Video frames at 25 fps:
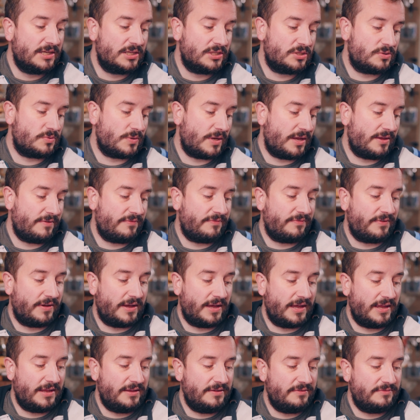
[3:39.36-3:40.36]

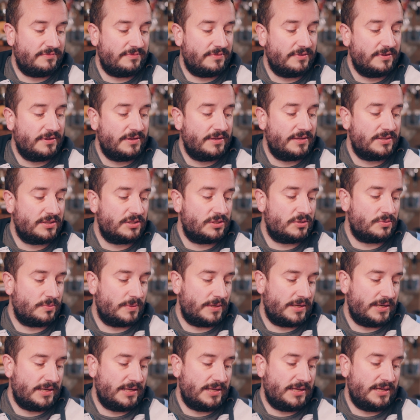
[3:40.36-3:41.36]
25,
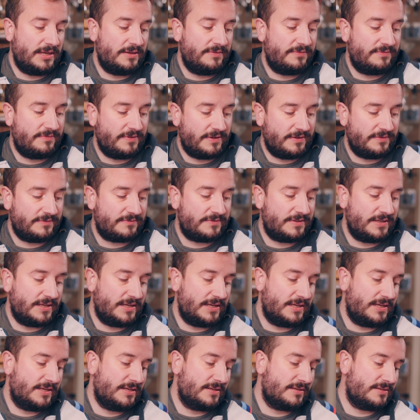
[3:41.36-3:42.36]
20,
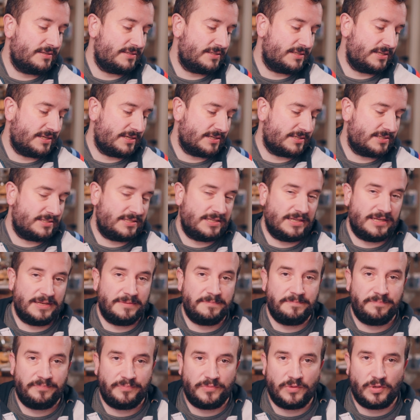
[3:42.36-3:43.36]
50, 60
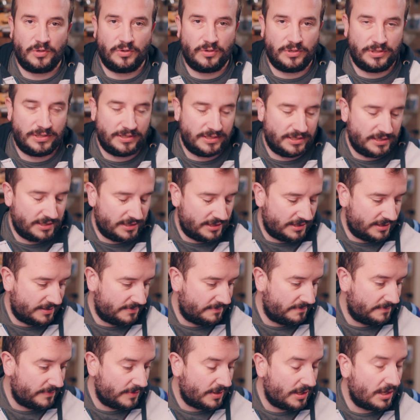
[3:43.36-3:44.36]
on the
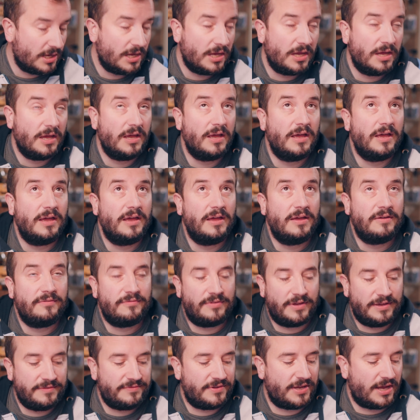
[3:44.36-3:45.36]

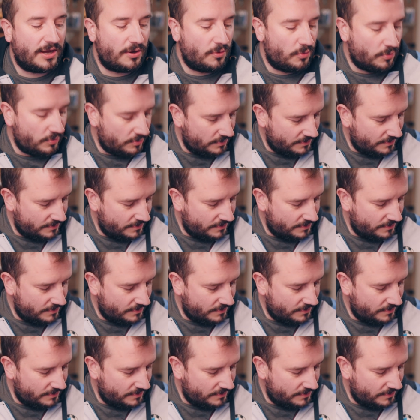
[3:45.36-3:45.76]
5 gal.